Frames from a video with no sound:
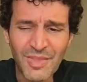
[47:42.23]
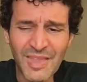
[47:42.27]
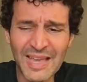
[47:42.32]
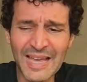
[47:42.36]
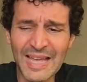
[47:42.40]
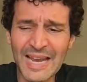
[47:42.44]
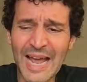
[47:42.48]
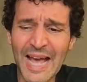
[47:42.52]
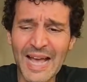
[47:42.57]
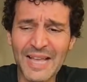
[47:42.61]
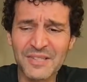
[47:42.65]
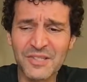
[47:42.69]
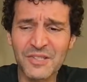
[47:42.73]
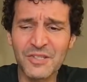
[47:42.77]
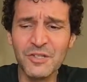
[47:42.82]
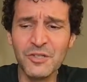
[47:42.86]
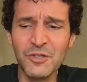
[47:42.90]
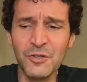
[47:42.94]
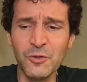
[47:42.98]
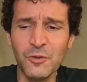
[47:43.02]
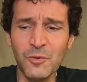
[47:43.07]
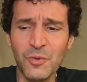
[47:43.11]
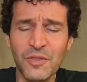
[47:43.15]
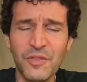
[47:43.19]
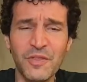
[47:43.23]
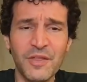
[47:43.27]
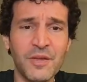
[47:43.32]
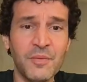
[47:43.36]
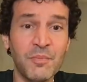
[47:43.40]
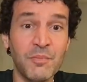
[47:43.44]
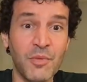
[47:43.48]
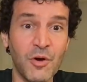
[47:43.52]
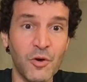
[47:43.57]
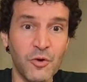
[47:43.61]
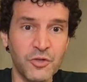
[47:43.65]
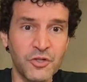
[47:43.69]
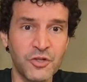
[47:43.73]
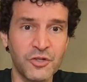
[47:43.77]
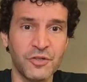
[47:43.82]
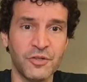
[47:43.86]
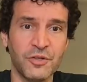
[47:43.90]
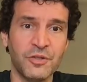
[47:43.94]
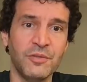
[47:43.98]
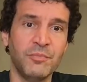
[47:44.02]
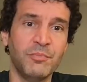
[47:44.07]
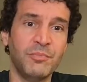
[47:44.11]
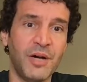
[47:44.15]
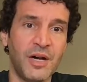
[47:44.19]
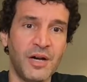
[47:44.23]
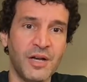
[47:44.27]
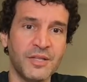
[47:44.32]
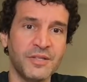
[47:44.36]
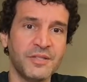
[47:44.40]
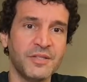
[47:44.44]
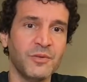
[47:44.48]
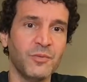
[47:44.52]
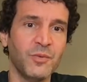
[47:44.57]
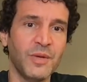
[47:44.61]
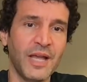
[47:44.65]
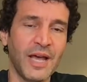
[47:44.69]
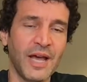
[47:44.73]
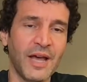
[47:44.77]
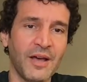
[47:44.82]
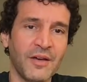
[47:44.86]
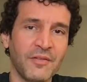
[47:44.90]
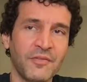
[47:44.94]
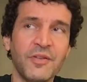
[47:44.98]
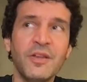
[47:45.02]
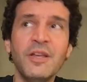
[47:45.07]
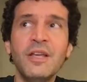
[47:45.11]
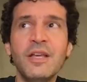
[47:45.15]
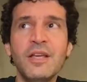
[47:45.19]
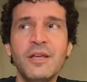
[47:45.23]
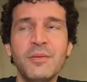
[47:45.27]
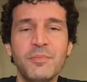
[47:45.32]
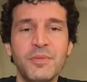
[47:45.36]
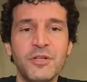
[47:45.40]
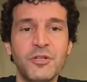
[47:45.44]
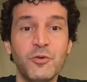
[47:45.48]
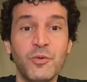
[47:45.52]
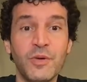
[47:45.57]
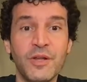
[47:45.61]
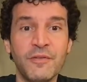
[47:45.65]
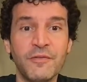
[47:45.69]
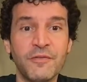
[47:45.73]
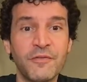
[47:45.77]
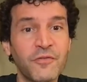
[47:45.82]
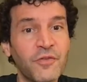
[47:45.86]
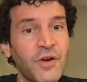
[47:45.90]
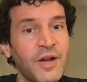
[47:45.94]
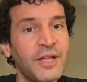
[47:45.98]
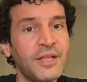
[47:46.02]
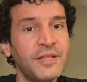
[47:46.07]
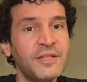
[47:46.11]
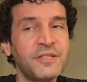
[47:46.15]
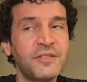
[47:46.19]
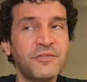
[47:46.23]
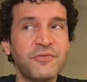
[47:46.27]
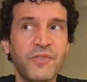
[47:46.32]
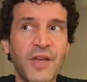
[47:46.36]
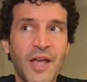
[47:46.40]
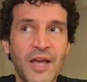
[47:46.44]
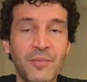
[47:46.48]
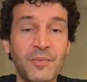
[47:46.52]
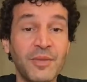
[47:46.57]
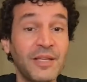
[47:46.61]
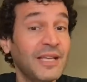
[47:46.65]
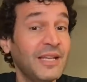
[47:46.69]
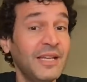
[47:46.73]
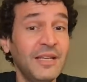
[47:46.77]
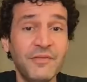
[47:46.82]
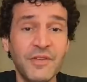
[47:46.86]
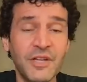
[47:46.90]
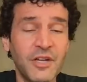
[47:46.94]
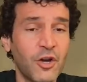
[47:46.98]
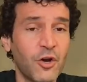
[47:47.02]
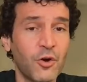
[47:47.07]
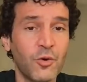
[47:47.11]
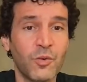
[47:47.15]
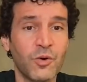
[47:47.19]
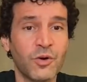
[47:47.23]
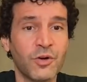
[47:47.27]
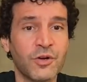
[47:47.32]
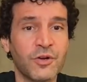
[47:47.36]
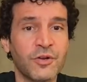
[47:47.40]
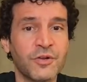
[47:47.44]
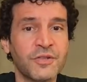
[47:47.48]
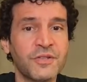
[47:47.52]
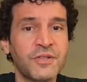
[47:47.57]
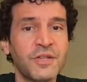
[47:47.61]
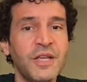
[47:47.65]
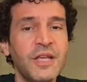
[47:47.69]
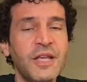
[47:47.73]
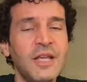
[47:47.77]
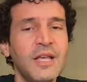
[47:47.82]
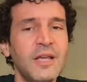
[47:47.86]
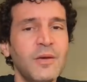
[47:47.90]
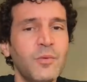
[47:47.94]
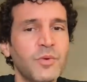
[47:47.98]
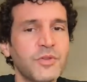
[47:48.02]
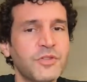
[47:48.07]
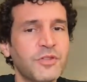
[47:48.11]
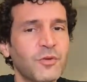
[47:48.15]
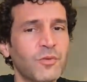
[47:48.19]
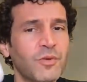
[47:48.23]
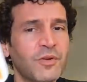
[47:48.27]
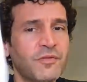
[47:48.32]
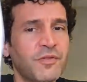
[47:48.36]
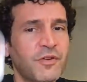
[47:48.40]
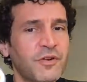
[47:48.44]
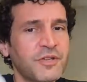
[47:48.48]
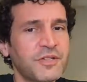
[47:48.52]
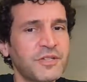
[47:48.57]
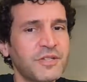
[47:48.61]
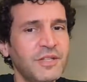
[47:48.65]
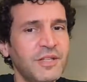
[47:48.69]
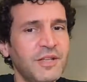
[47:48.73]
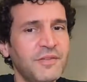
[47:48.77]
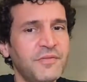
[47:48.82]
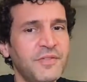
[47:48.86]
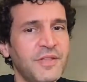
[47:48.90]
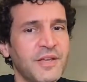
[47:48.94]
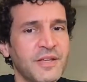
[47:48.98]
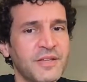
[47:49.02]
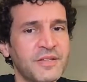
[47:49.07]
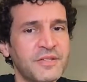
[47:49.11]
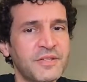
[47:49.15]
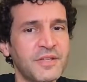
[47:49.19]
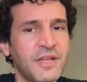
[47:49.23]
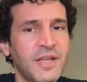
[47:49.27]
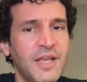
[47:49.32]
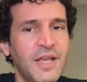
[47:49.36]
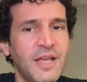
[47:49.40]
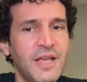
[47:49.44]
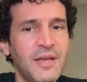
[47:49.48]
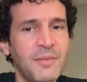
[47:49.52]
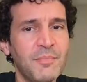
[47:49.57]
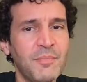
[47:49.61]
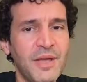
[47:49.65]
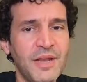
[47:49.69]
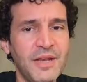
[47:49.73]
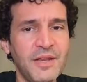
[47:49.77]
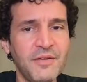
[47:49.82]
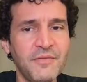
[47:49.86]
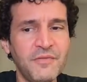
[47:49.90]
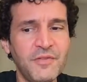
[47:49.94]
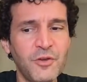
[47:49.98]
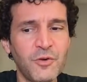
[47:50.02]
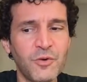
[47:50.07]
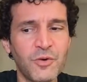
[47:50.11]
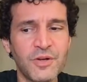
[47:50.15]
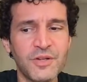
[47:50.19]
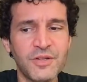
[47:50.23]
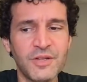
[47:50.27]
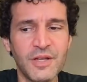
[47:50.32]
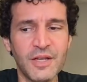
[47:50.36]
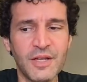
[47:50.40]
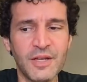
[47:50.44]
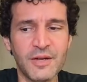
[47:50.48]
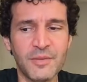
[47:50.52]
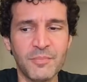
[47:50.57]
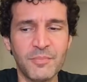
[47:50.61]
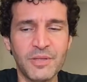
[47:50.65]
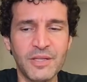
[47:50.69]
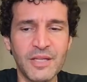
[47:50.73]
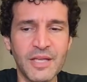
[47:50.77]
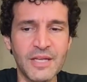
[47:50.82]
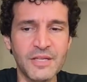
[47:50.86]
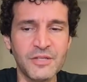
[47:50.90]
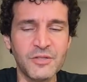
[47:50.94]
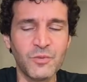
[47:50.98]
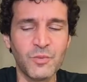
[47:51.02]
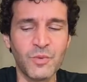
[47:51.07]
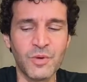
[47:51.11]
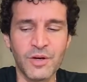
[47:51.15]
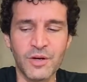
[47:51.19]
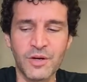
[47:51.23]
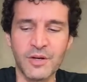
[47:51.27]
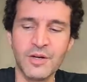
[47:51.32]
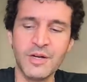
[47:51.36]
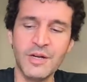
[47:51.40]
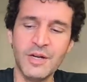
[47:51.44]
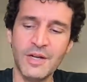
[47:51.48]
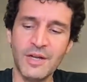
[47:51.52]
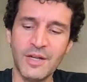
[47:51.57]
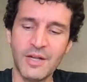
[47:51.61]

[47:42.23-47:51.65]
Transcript: it has to do with the emotional bonds that we have between friends, family, and even coworkers. With the reversal of this, many of you are in a place where